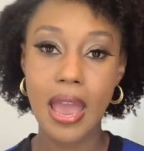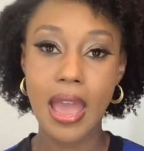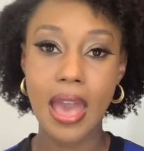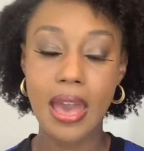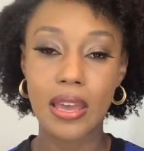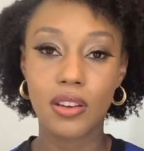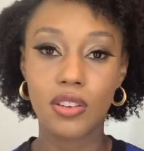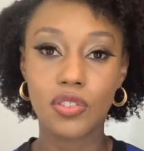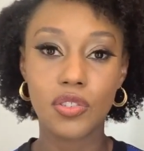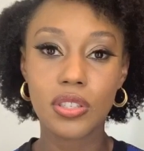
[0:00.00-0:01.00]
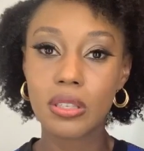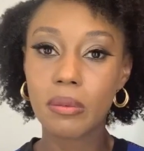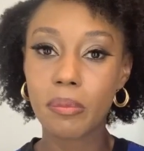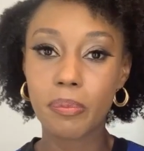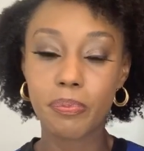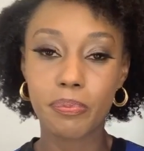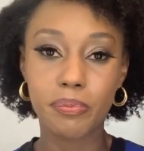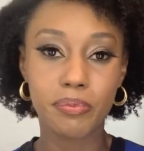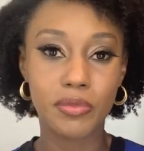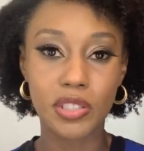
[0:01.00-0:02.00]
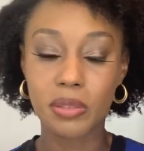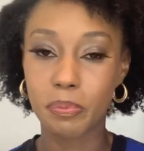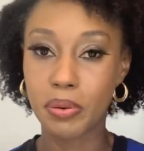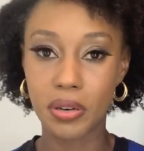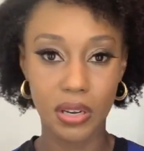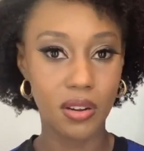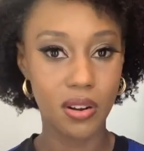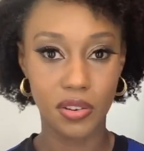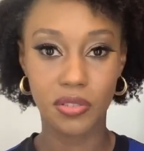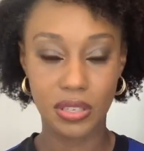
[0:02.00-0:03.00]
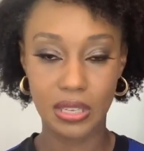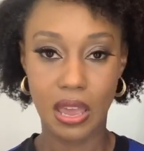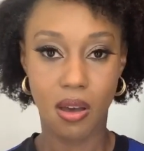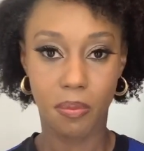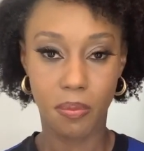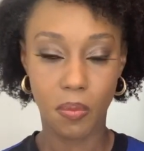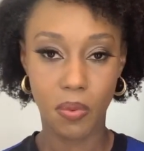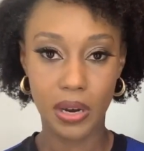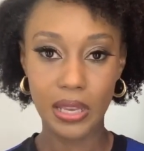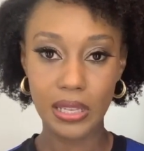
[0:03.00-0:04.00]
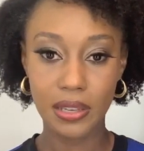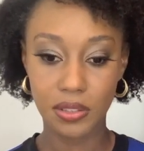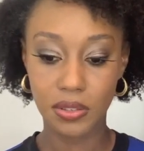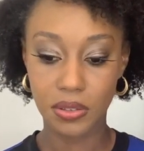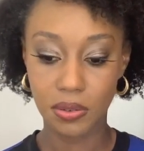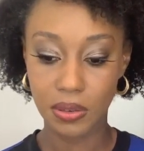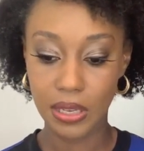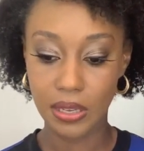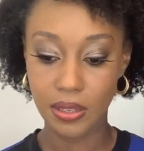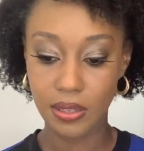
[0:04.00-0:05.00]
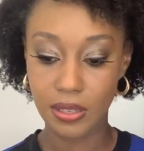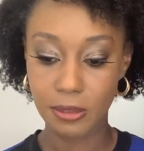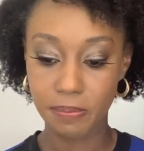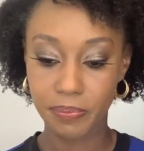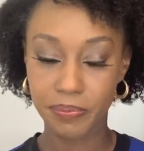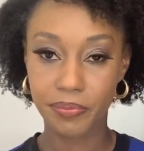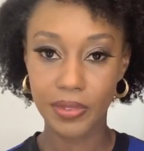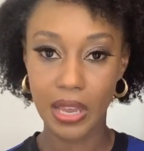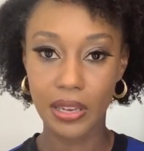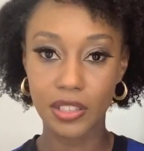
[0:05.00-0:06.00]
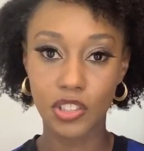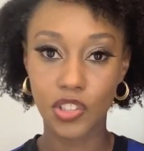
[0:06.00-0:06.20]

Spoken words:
And just just put it on your scalp. What I like to do is I like to